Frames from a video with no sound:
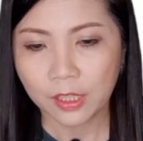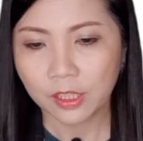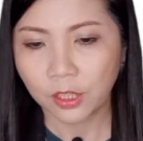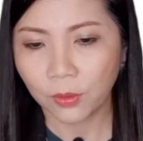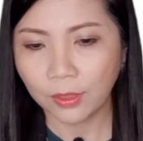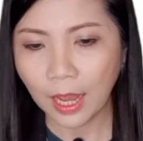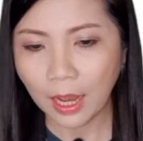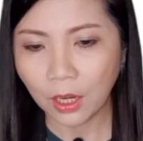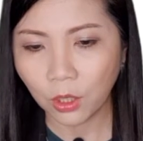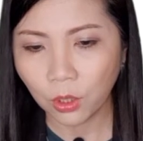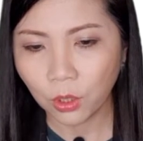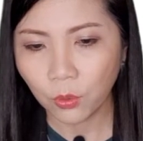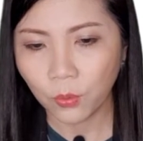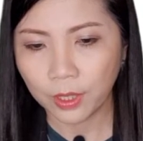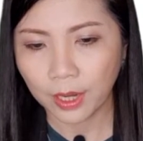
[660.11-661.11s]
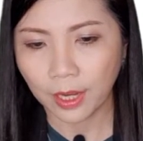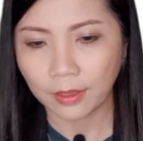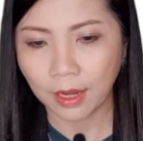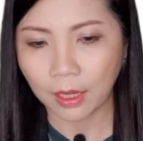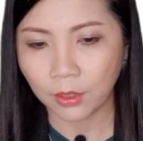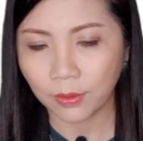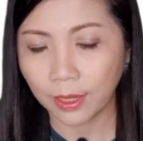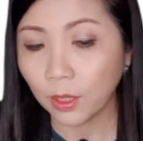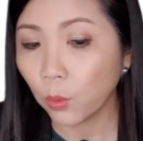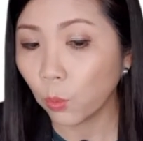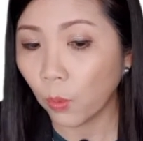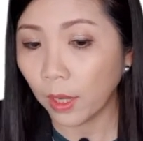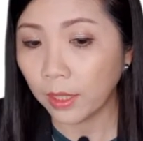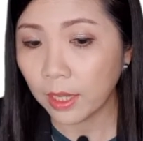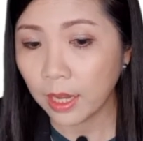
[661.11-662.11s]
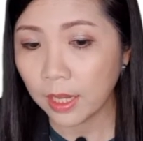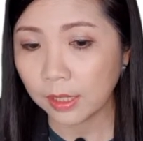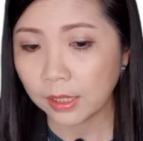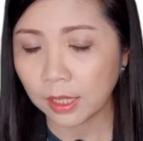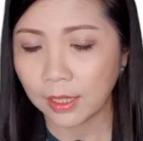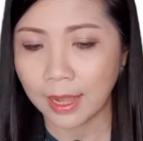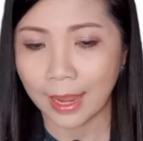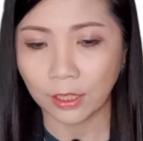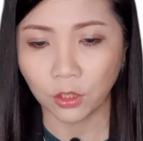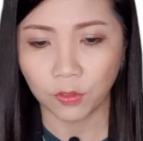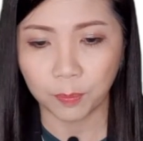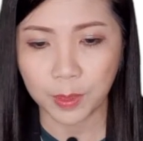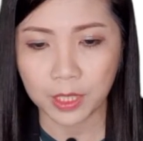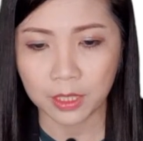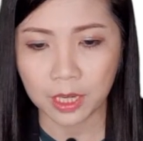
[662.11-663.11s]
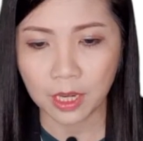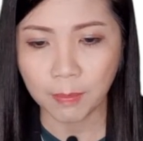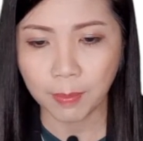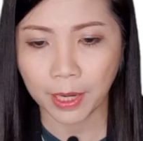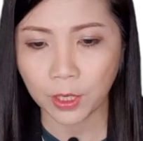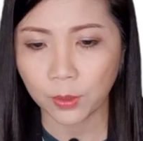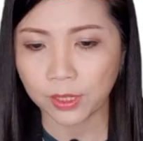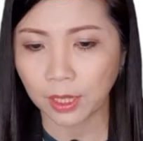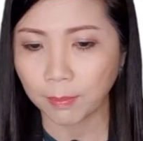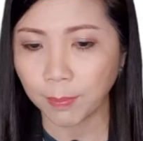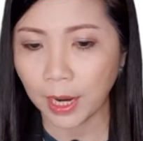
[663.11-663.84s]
So now we can calculate what is the length of PT by using